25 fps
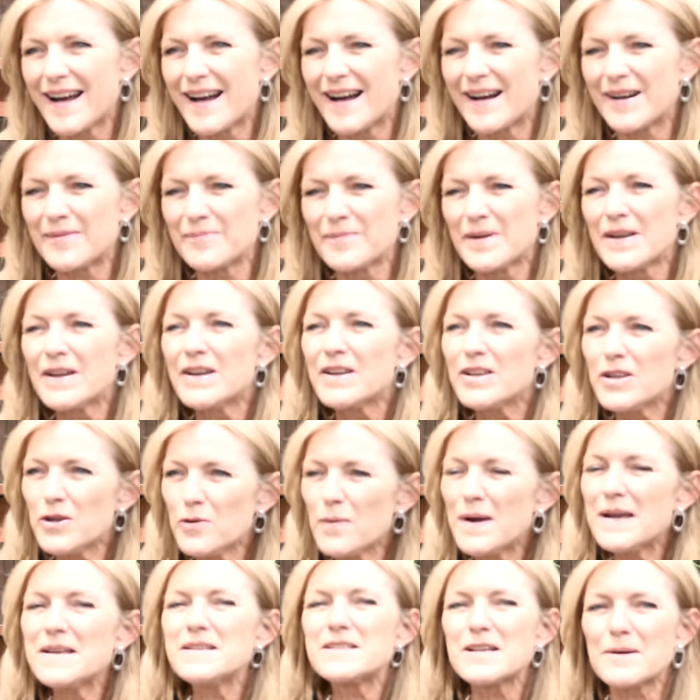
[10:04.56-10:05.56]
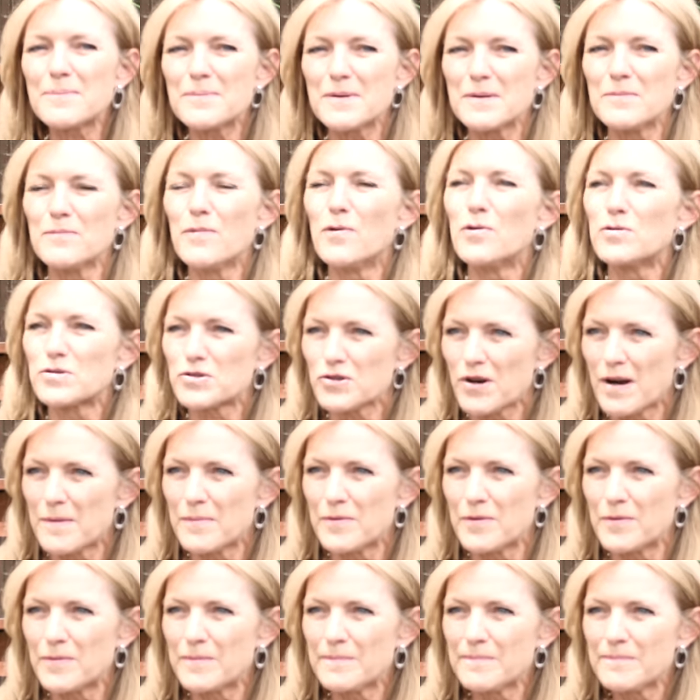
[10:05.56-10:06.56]
um, you end up in more
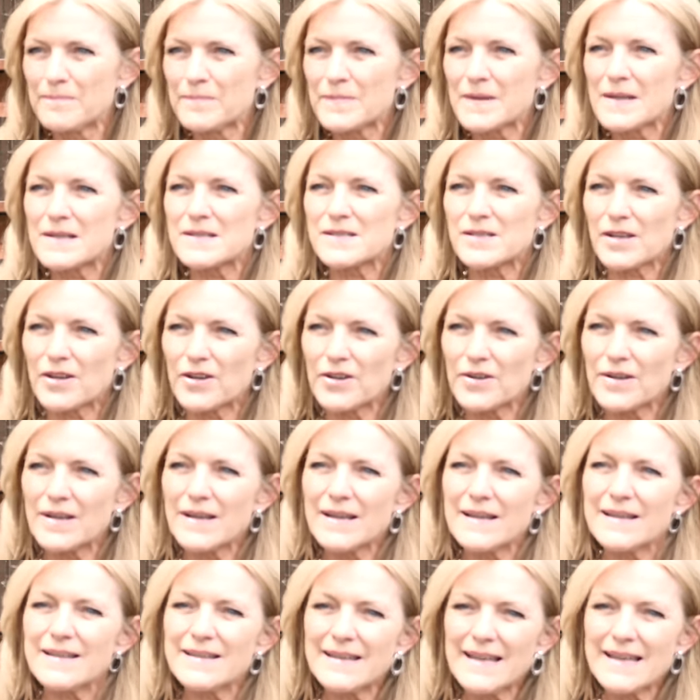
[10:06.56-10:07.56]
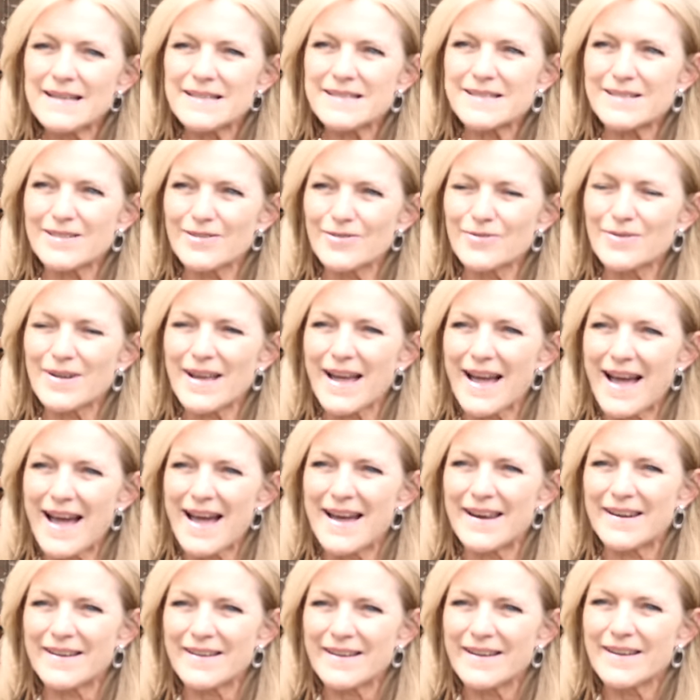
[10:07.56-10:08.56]
trouble. So let's look
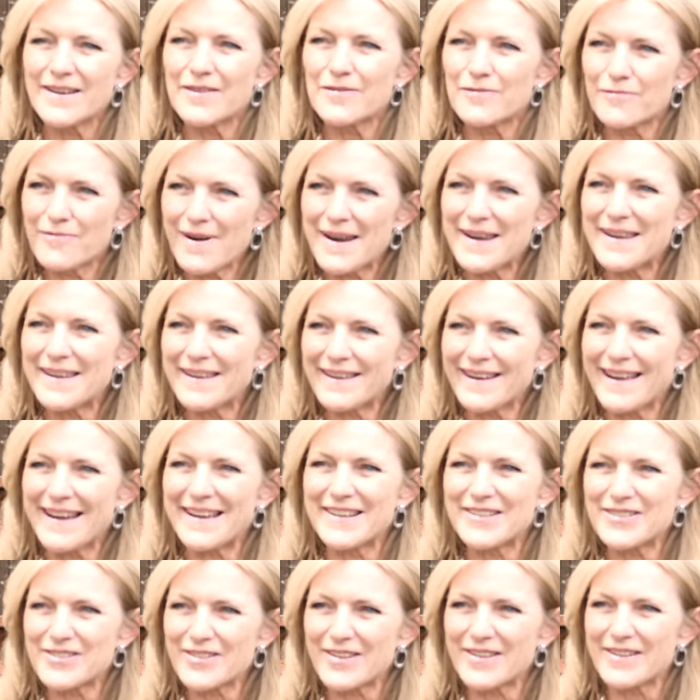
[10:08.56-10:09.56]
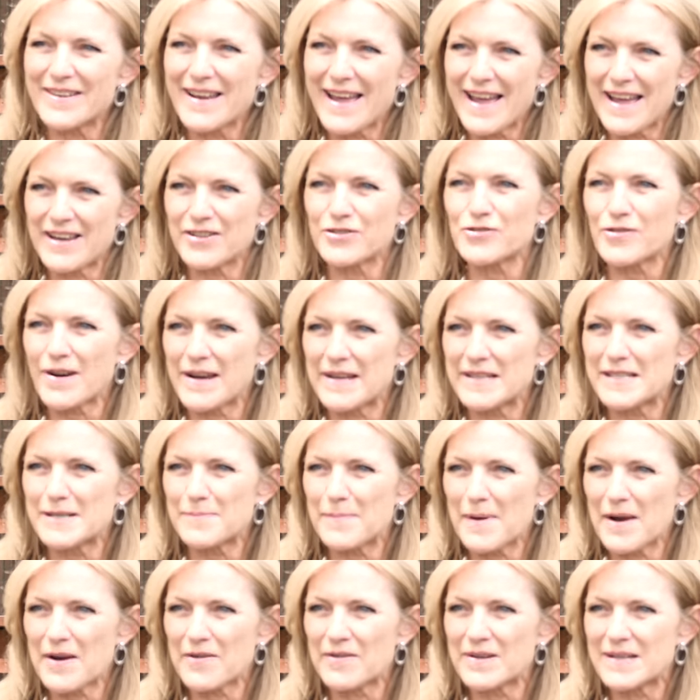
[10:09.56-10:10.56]
at regulation and
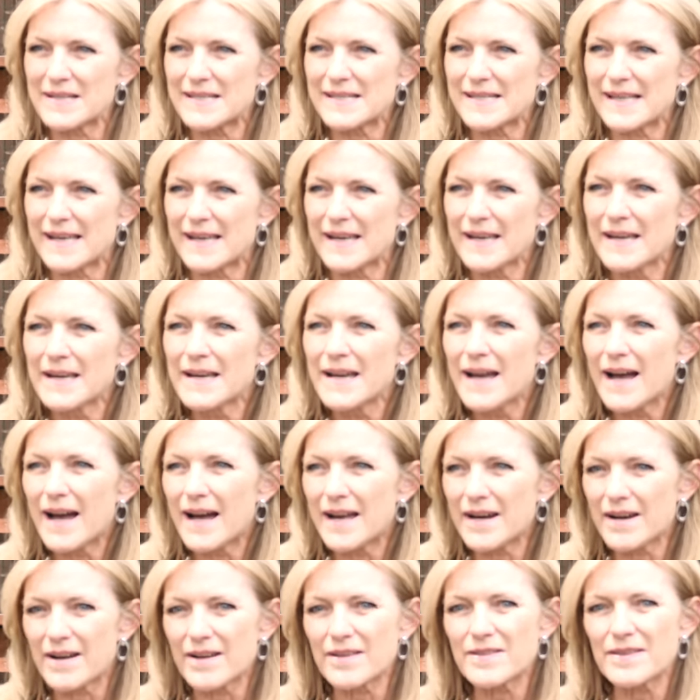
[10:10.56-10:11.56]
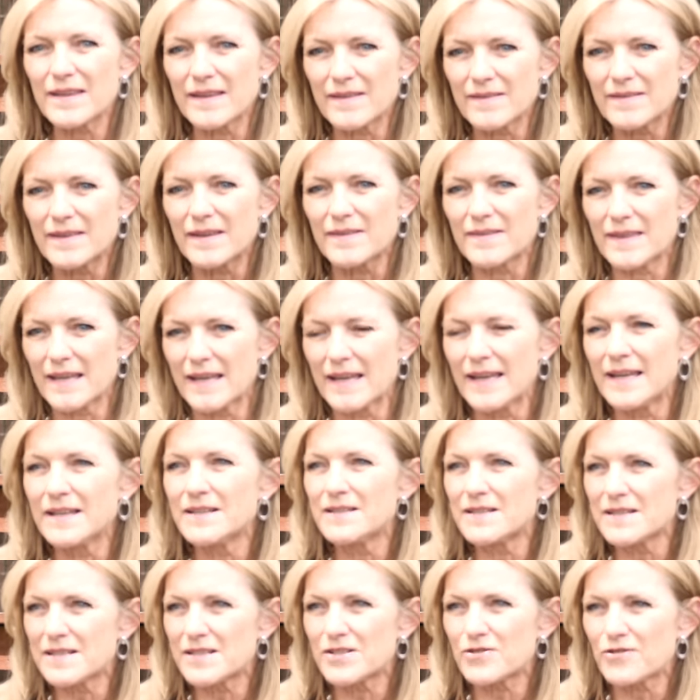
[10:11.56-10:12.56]
transparency. And I think that the
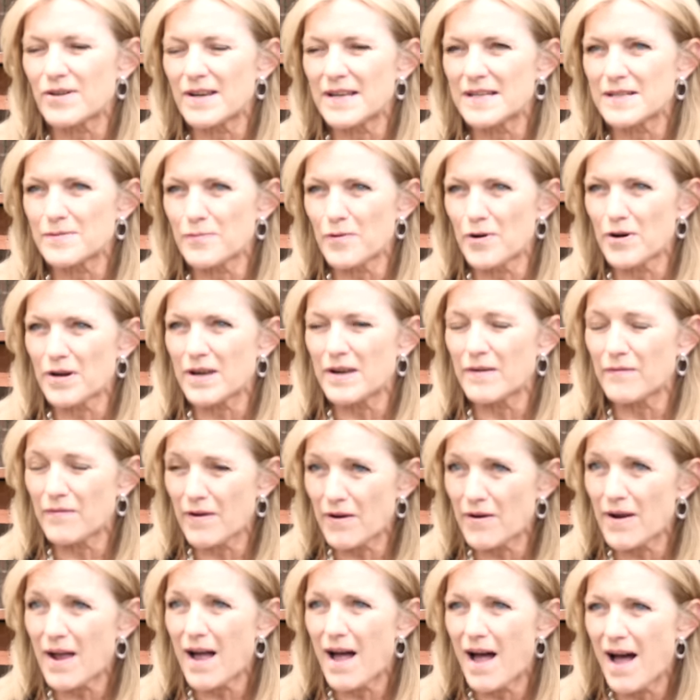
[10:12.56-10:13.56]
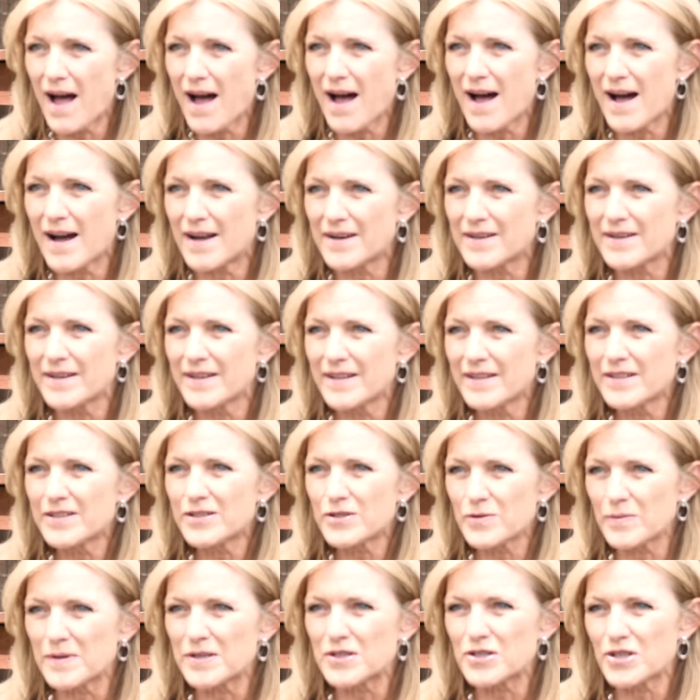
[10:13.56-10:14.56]
industry is working very hard
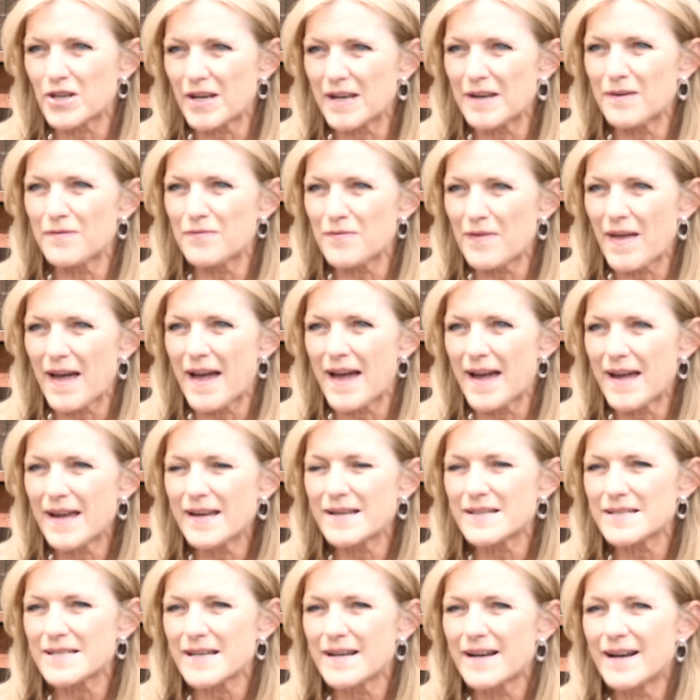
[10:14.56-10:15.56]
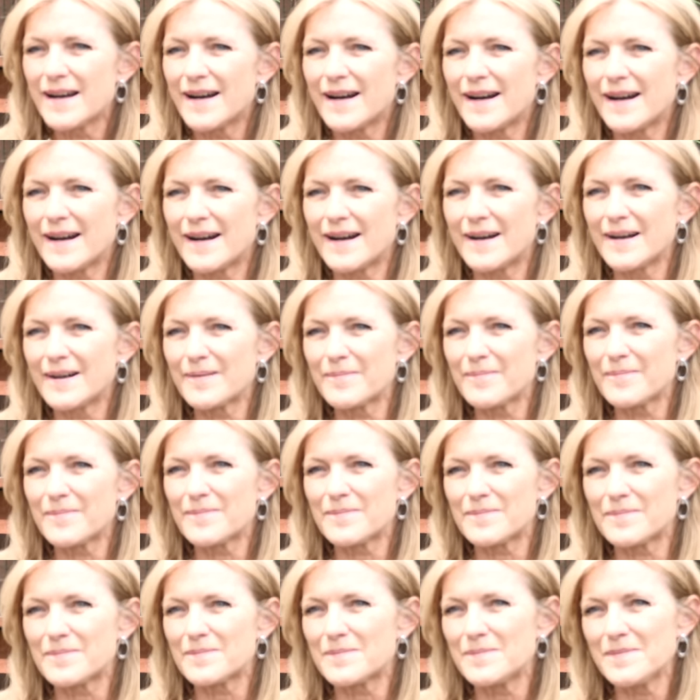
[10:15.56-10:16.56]
to achieve that. Uh,
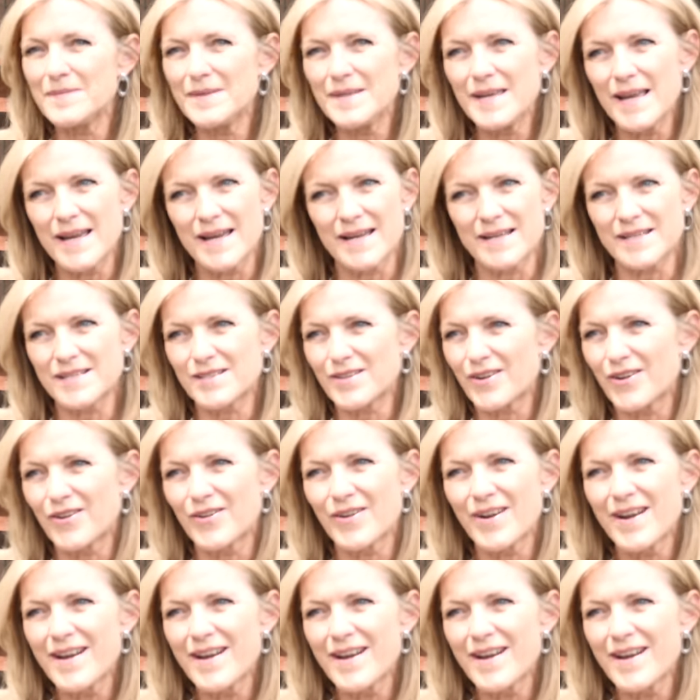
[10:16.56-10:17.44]
yeah, so